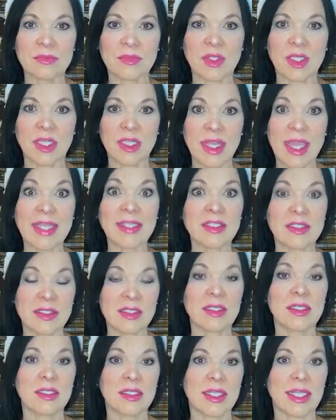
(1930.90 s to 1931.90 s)
And that's
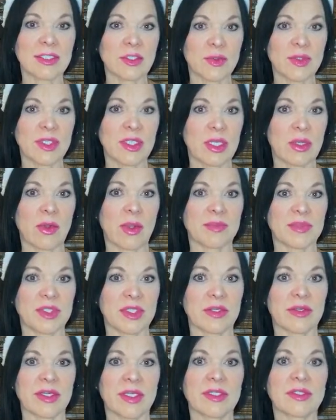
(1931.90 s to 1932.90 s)
when you know I'm
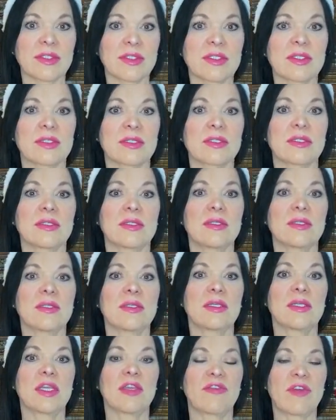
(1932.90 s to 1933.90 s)
serious.
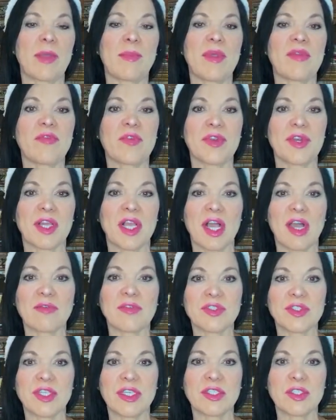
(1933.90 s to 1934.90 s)
If I'm ever in a
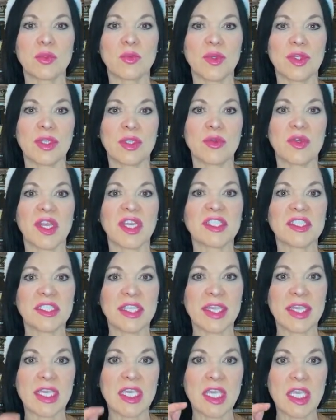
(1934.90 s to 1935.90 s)
conversation with you and I
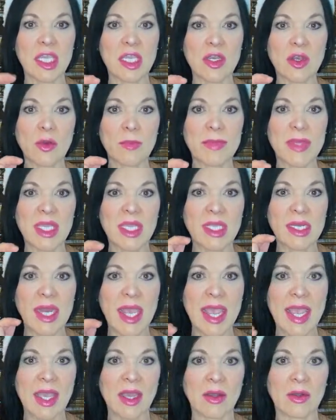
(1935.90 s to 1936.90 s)
say, hear me
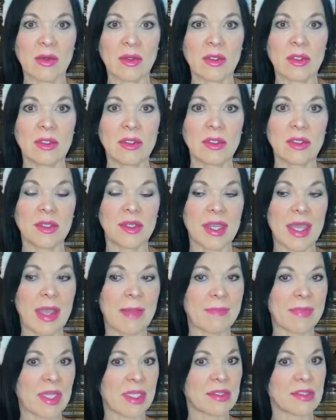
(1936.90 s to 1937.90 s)
now,
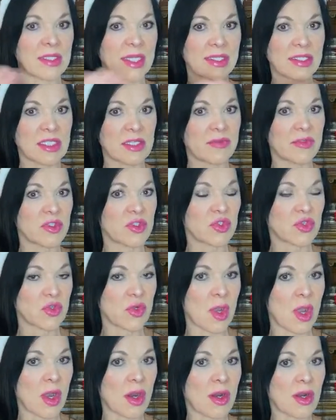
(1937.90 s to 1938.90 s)
that means that's even
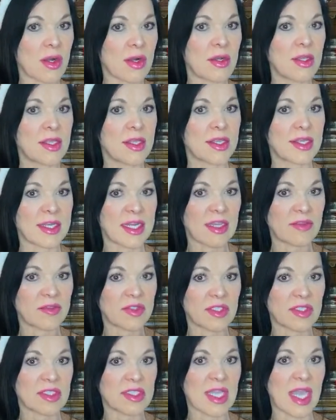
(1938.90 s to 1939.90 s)
stronger than I've
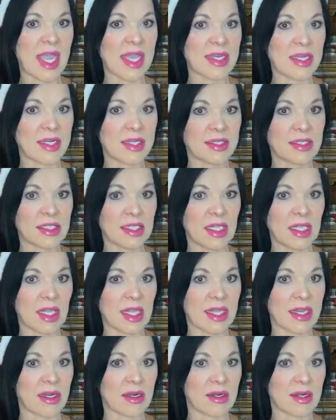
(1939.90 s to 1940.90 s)
decided and
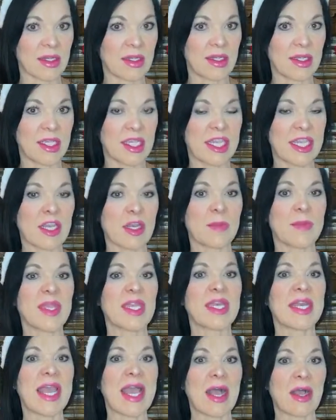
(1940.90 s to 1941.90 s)
declared. Hear
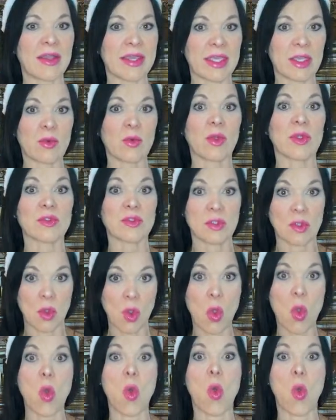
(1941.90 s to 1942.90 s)
me now equals,
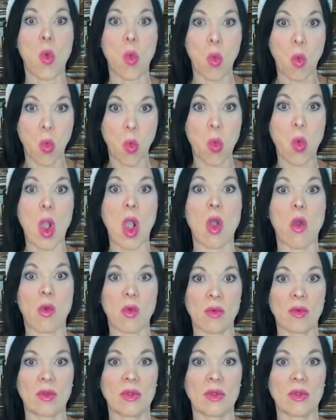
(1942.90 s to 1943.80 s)
whoa.